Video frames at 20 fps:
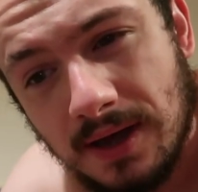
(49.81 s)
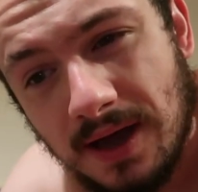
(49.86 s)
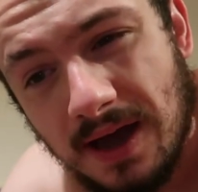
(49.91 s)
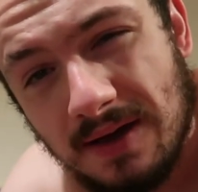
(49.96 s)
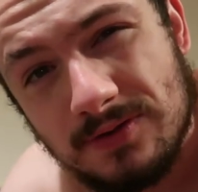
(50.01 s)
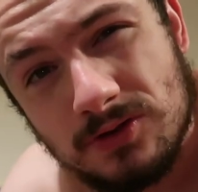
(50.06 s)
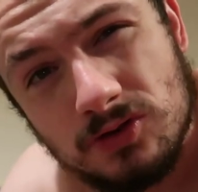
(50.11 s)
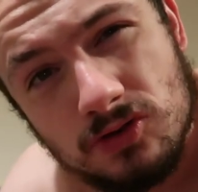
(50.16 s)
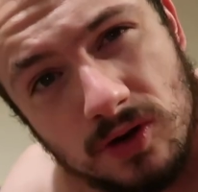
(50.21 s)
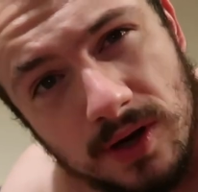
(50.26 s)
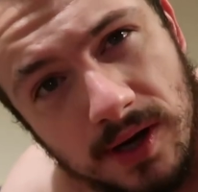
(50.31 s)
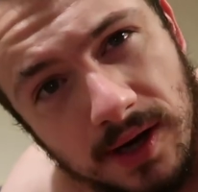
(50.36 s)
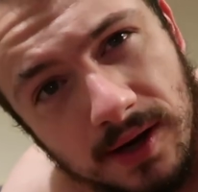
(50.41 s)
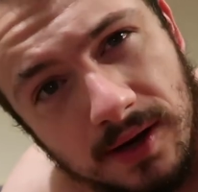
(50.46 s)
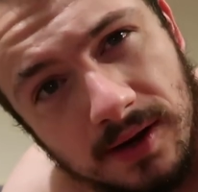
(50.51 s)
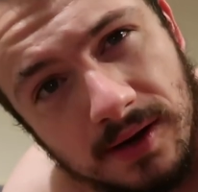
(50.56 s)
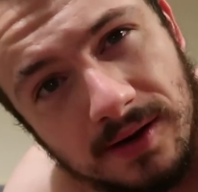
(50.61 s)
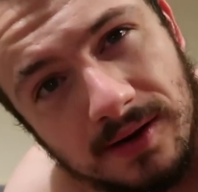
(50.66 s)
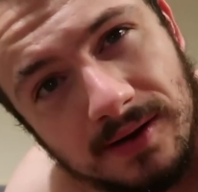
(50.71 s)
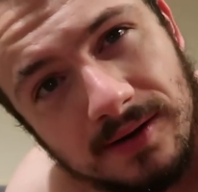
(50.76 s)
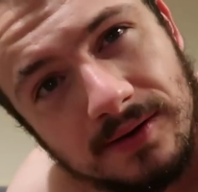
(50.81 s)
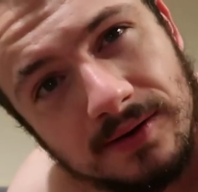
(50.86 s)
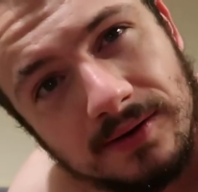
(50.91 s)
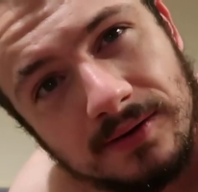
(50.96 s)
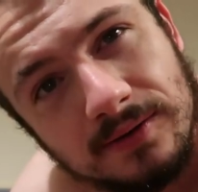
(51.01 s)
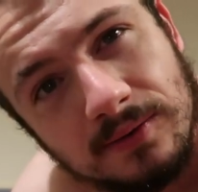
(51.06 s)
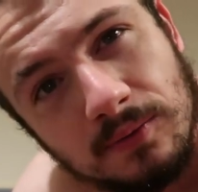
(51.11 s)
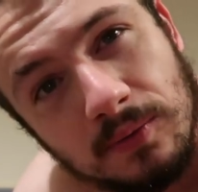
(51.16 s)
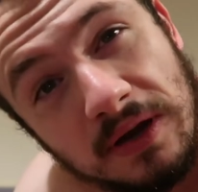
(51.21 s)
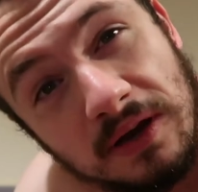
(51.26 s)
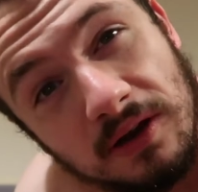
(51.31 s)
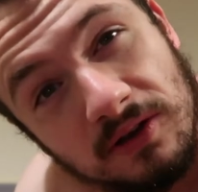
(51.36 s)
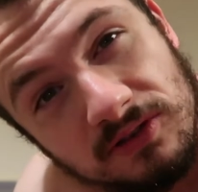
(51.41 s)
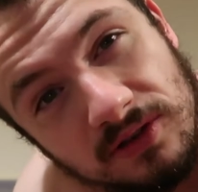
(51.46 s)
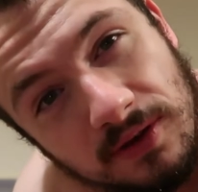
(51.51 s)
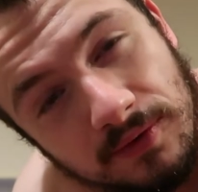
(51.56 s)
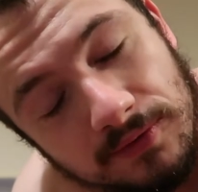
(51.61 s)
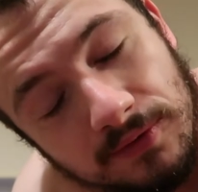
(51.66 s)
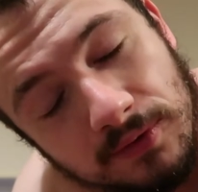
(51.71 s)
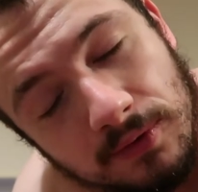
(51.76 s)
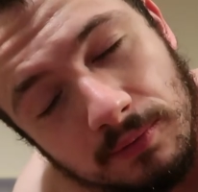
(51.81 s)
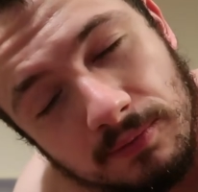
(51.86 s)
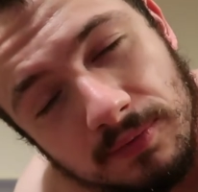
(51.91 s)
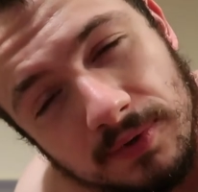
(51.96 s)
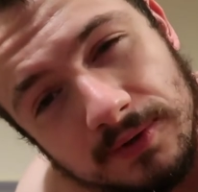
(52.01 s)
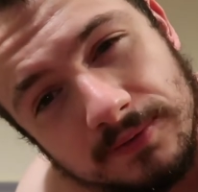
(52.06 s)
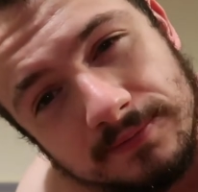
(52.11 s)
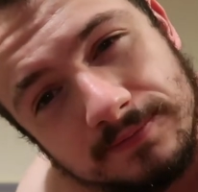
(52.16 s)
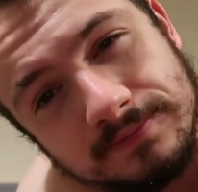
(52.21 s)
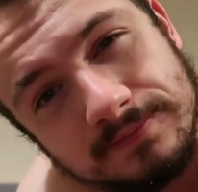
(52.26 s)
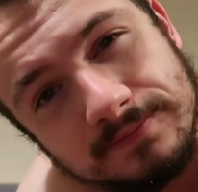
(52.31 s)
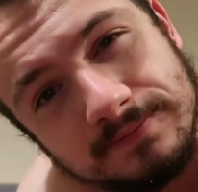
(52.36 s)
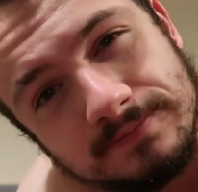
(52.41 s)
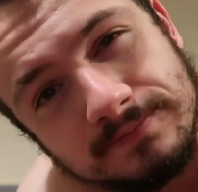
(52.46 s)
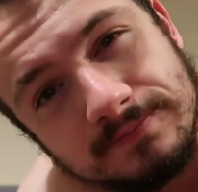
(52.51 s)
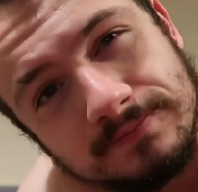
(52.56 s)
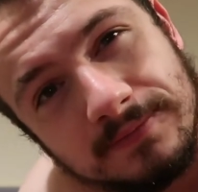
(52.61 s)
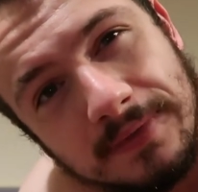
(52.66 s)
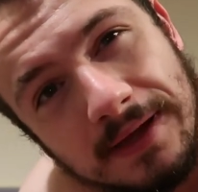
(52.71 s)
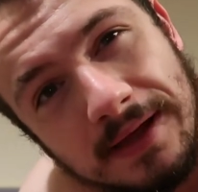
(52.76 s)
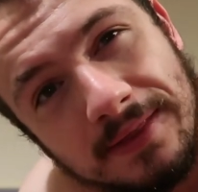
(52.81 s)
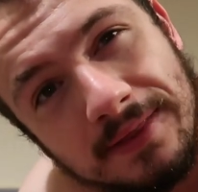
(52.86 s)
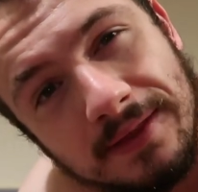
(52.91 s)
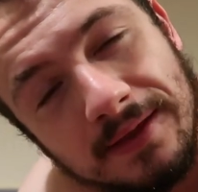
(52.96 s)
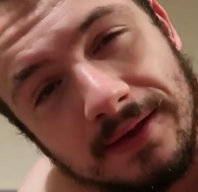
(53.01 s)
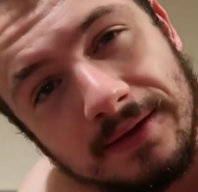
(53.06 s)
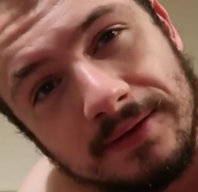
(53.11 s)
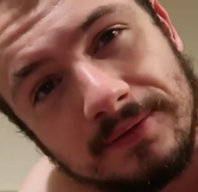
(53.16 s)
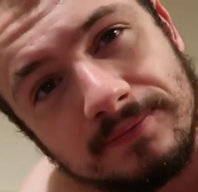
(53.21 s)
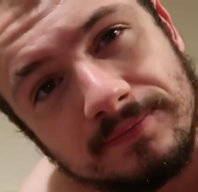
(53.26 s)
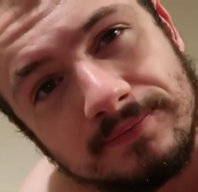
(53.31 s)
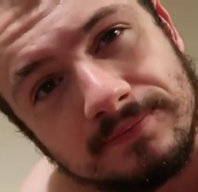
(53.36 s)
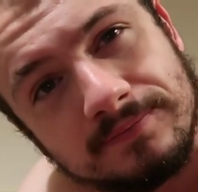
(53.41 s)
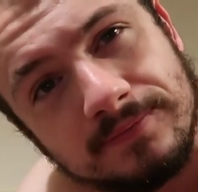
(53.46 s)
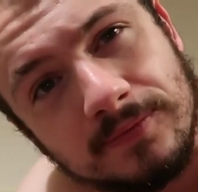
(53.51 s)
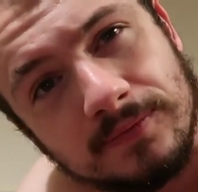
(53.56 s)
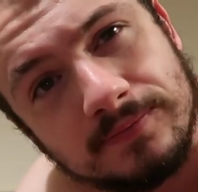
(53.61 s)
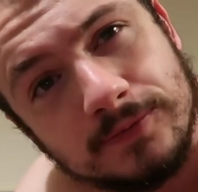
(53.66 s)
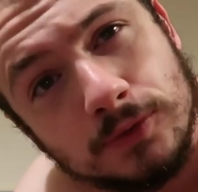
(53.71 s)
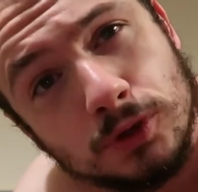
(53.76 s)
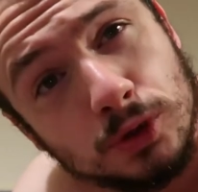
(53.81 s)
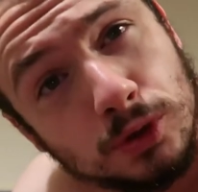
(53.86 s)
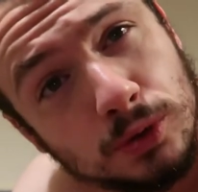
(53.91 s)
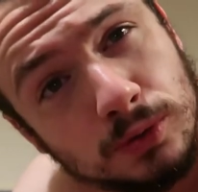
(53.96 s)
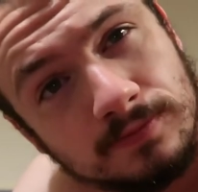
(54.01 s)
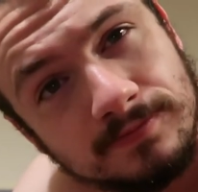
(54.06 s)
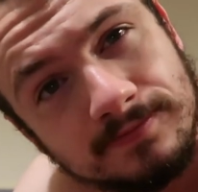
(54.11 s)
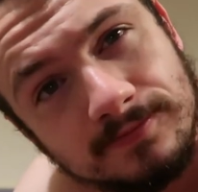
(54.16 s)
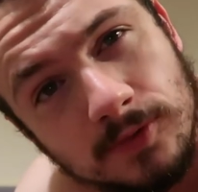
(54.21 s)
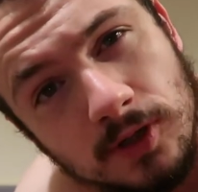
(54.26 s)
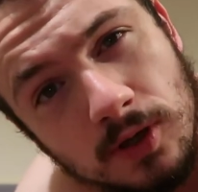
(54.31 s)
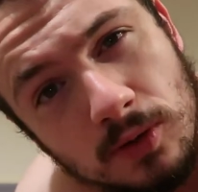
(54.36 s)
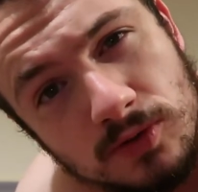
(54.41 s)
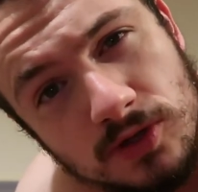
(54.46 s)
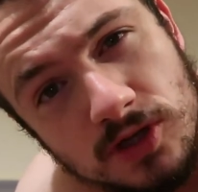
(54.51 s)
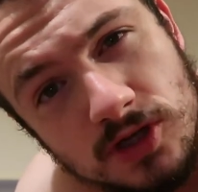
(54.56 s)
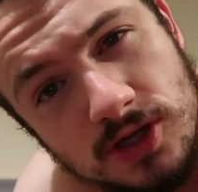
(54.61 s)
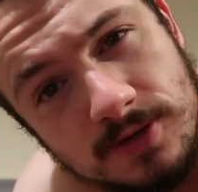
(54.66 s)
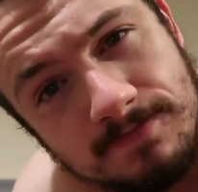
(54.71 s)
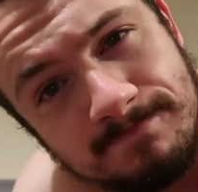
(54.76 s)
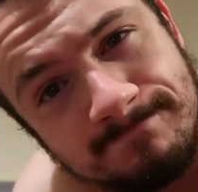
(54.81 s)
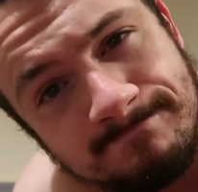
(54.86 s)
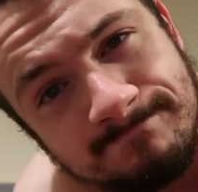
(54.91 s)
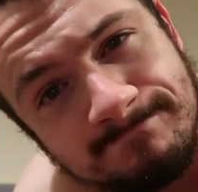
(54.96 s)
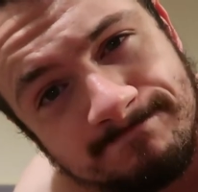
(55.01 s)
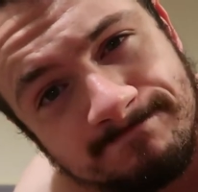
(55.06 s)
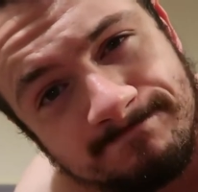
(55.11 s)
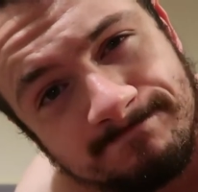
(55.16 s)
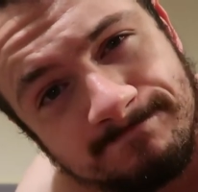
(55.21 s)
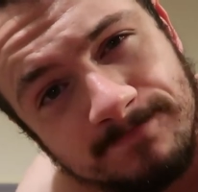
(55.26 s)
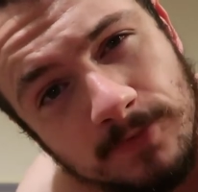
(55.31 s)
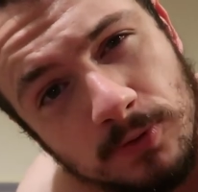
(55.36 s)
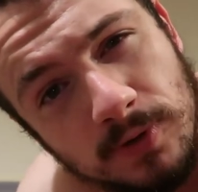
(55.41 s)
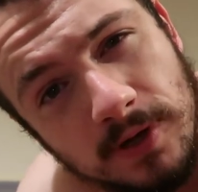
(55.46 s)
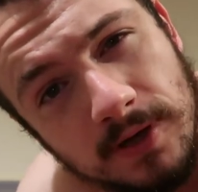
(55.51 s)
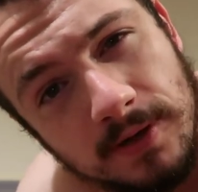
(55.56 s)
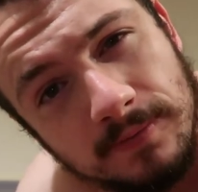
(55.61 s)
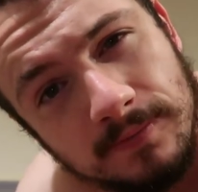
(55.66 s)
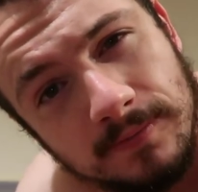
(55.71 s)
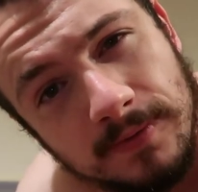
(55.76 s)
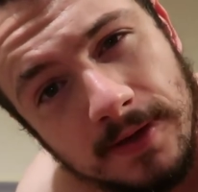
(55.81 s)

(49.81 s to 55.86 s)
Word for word: have a drink wake ourselves up and then soon go to the gym okay